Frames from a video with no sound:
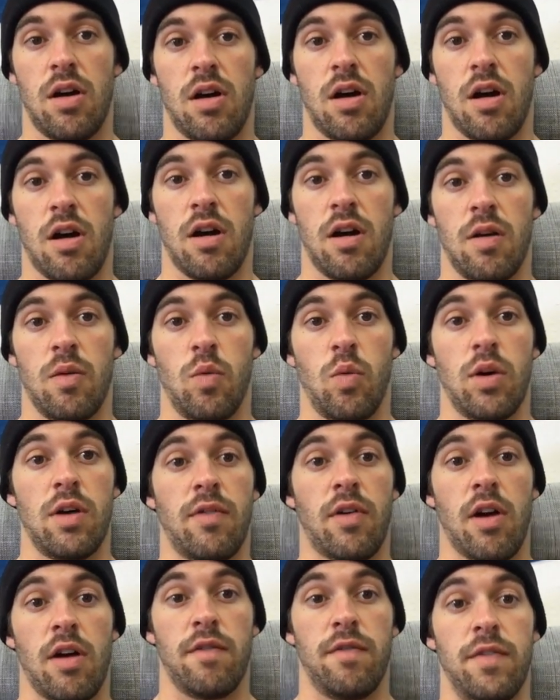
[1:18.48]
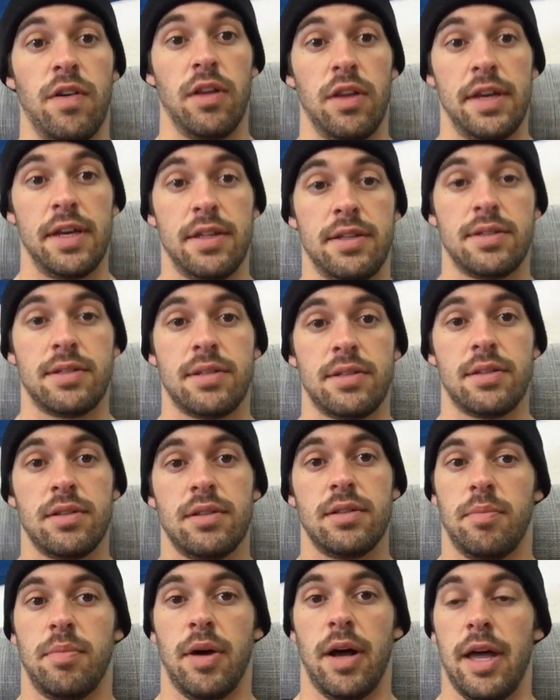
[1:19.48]
of our affiliates,
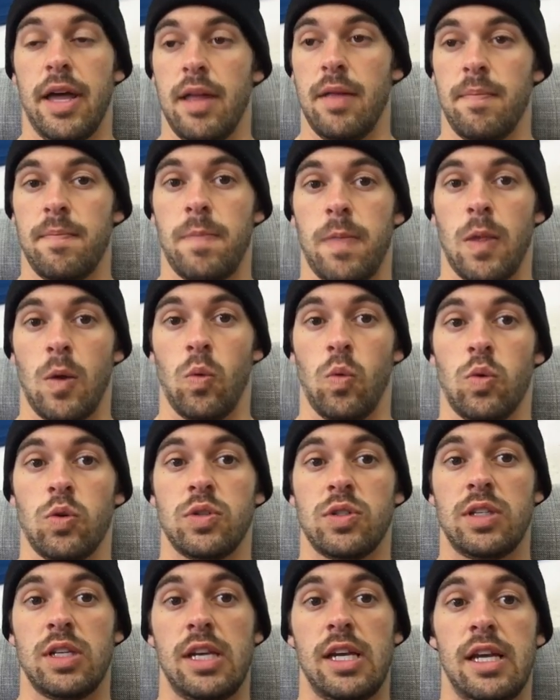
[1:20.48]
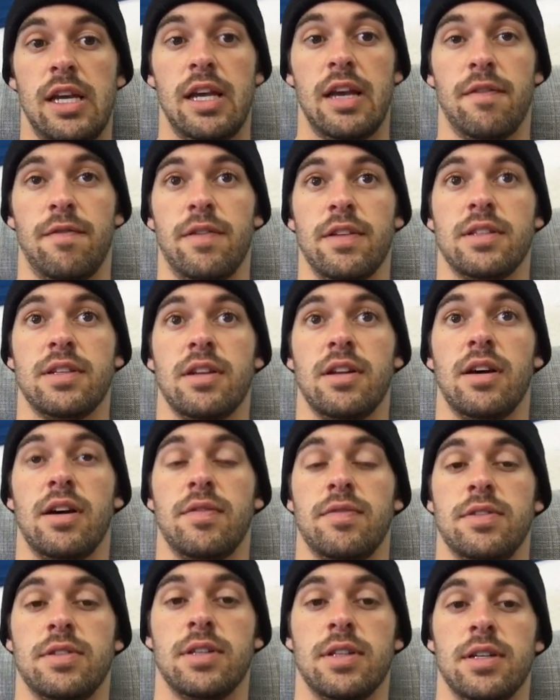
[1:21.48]
but we'll see if it's
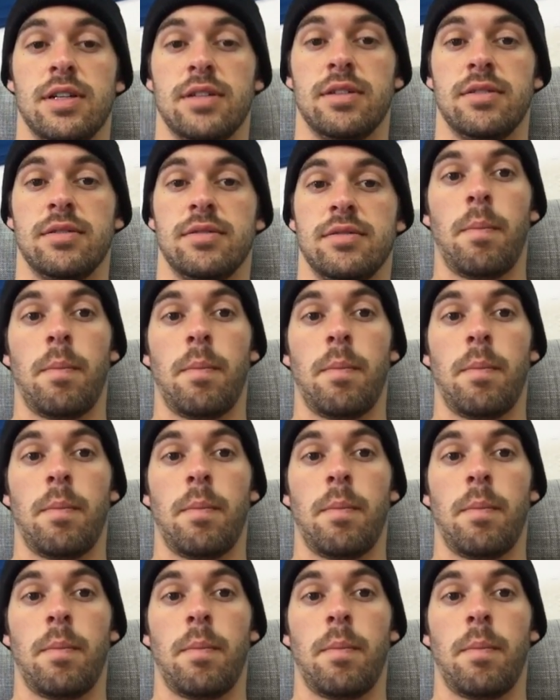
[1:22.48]
enough to